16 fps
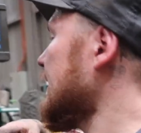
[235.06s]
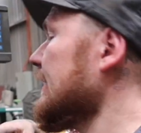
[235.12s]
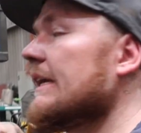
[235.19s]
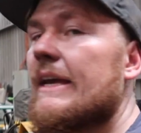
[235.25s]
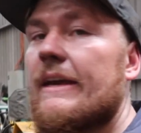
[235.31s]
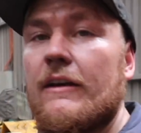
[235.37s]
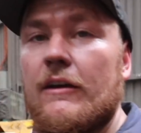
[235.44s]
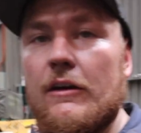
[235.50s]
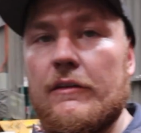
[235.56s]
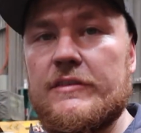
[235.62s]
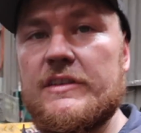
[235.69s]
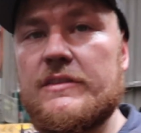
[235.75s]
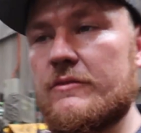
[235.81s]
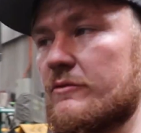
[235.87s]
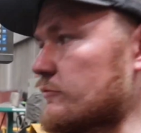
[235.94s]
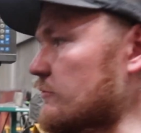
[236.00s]
yeah, I've
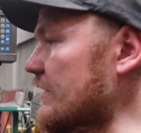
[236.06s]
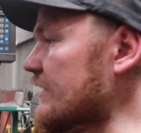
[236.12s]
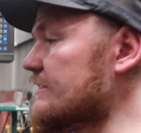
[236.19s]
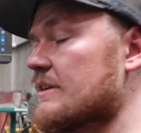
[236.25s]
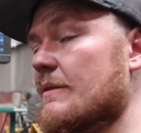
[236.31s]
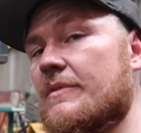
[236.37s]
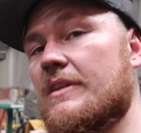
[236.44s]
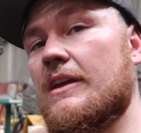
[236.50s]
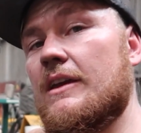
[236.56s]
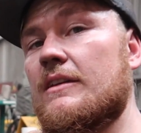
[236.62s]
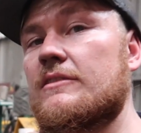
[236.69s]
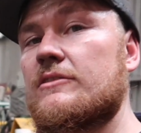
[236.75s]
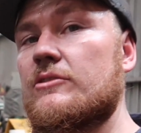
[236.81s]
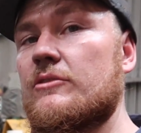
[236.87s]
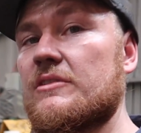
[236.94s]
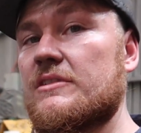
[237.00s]
just raised up the head
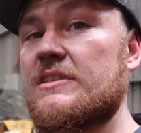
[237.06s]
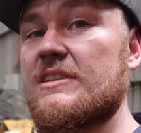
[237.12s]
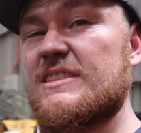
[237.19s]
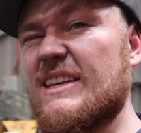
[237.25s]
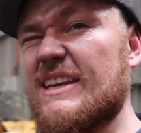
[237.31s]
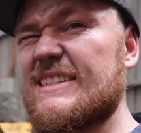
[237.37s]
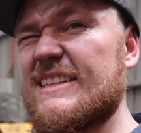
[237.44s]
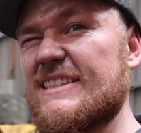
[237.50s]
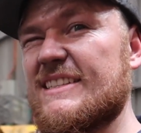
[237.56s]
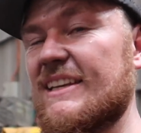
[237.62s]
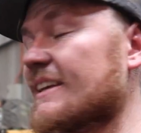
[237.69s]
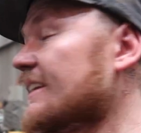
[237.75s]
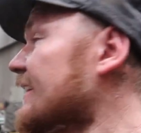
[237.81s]
until it just starts to tick